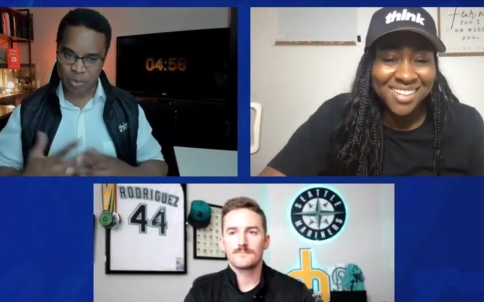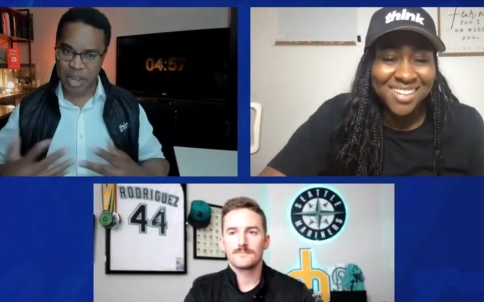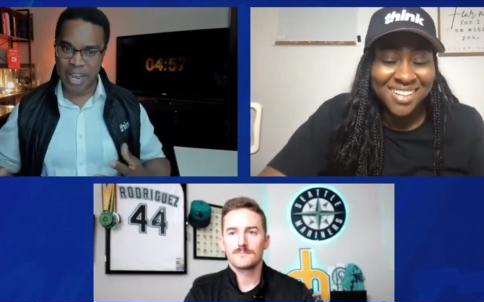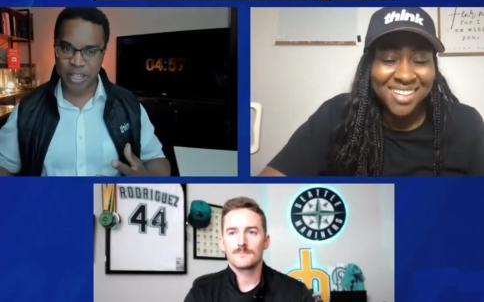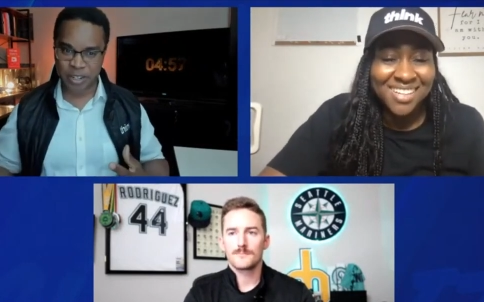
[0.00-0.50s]

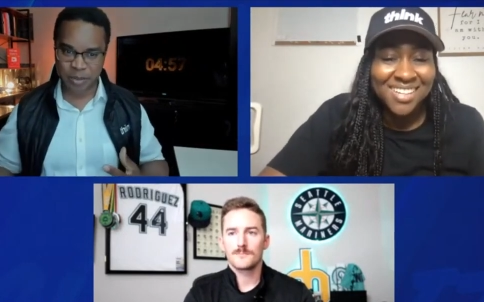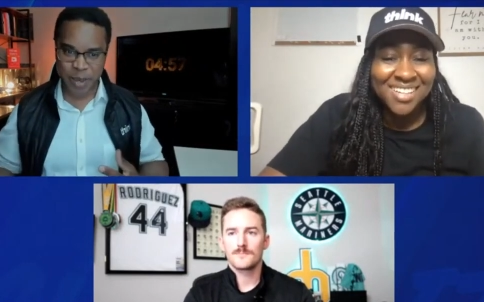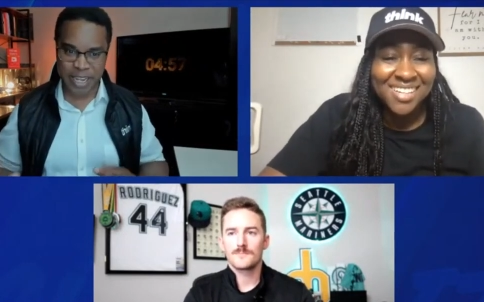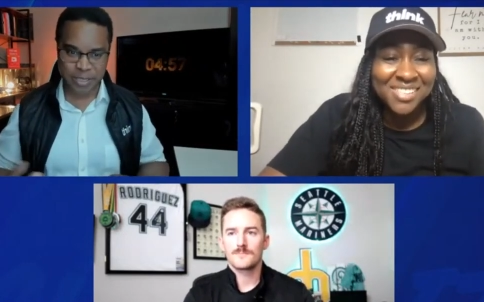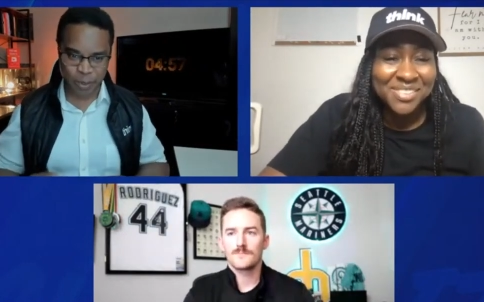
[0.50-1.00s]
Speaker 1: passion of
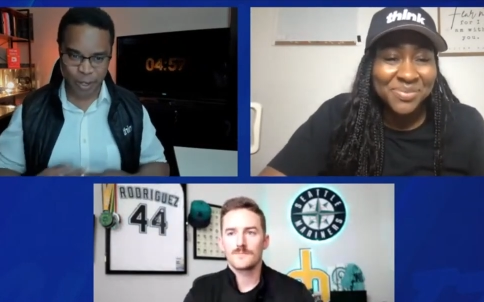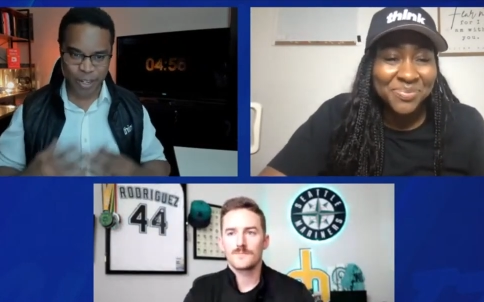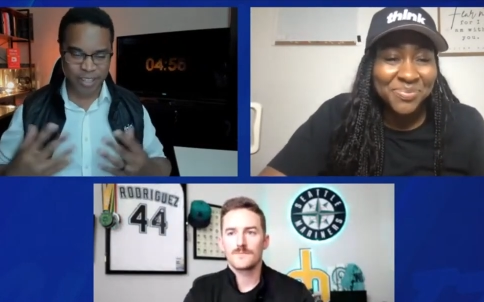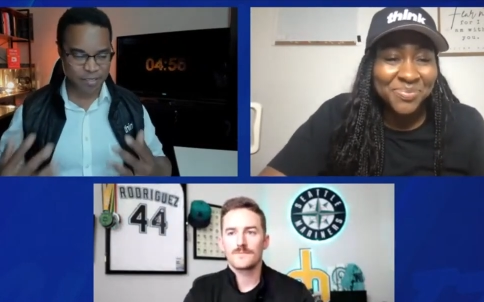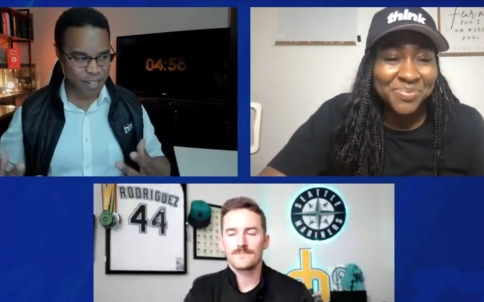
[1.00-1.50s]
baseball, you
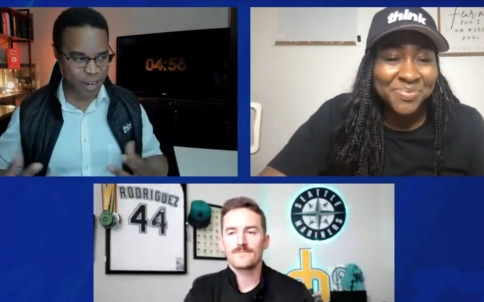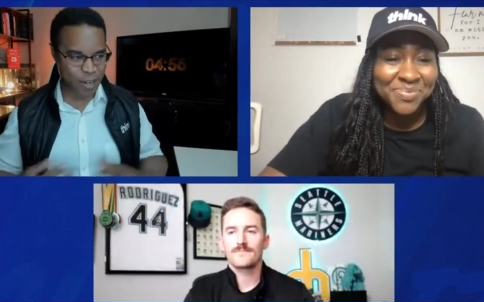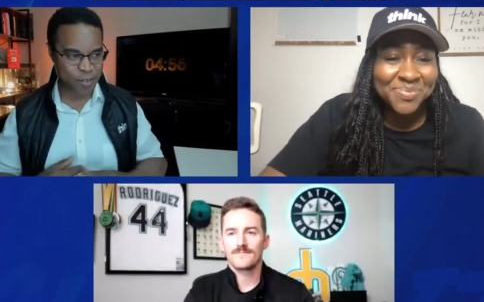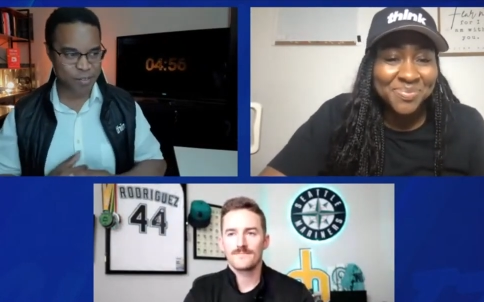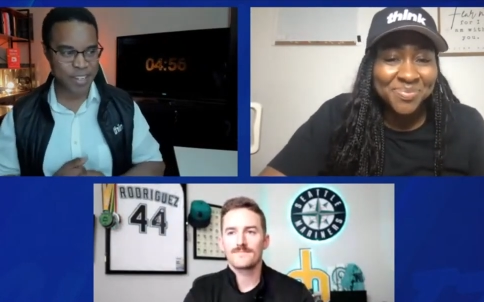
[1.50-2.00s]
got the
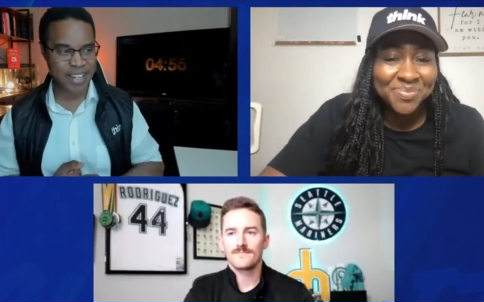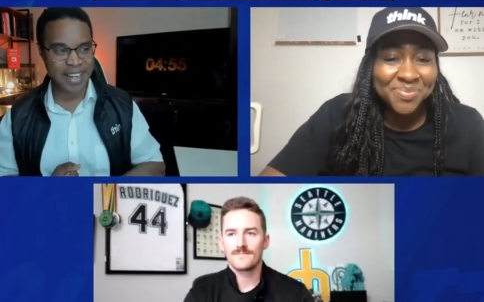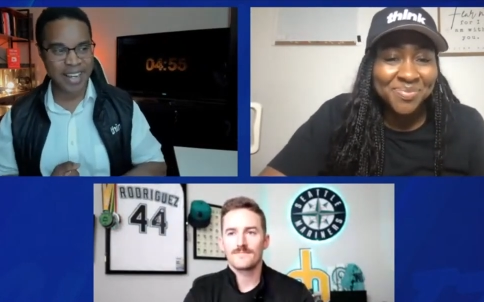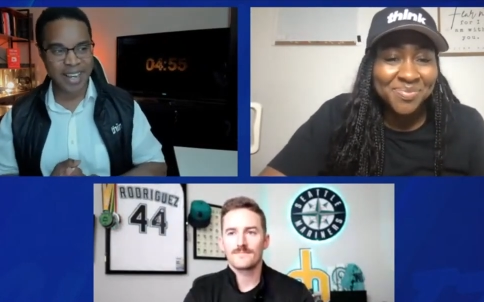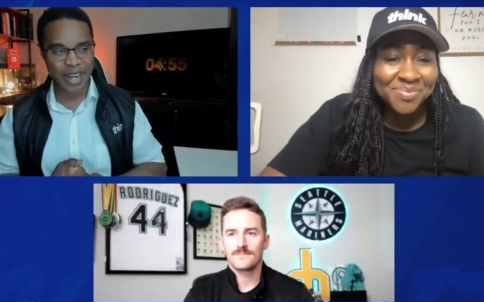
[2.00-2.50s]
videography,
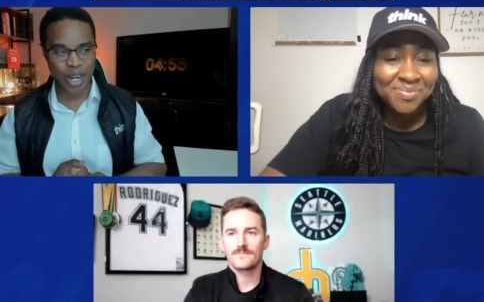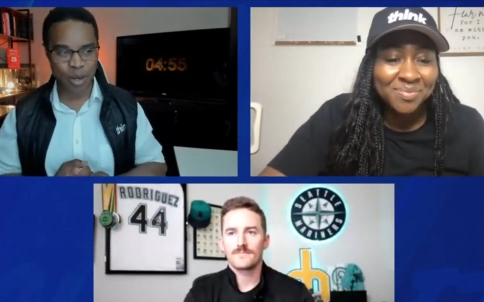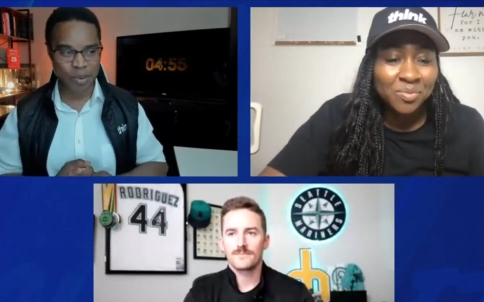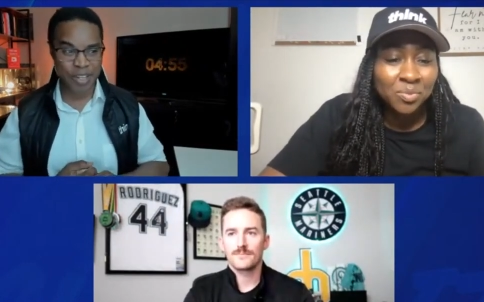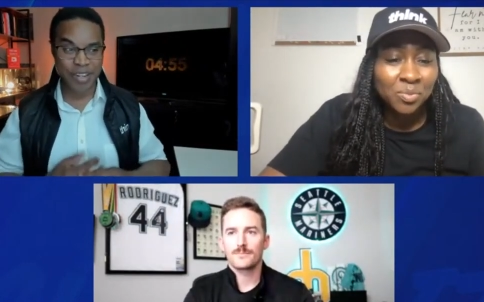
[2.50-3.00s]

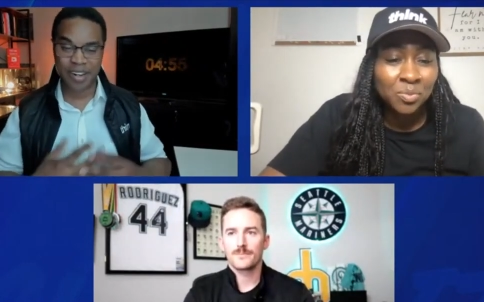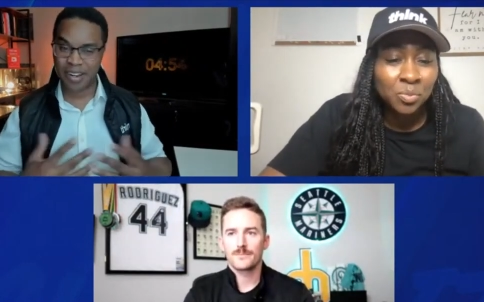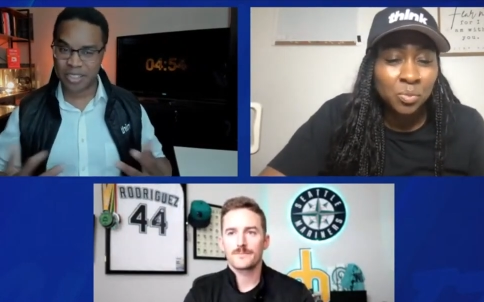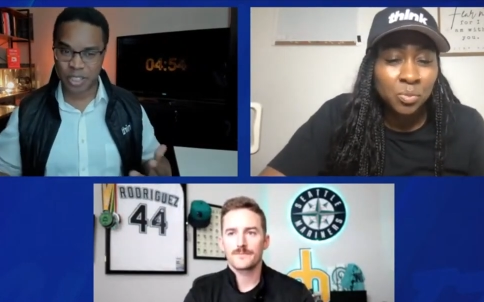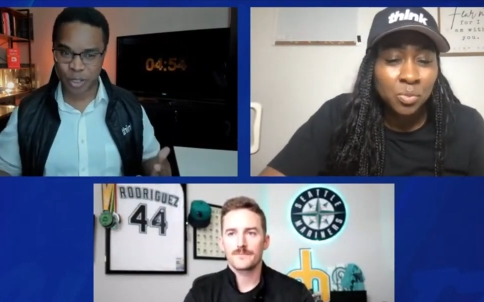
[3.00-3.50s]
um, and then
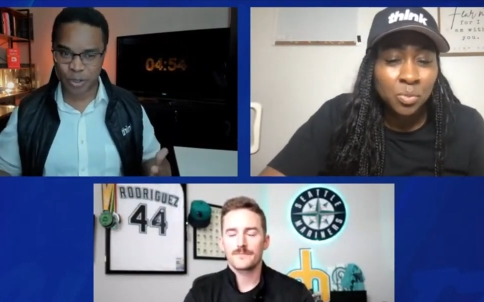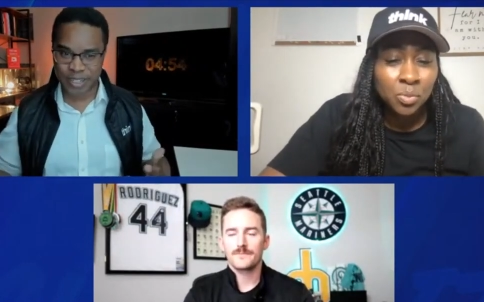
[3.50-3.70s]
also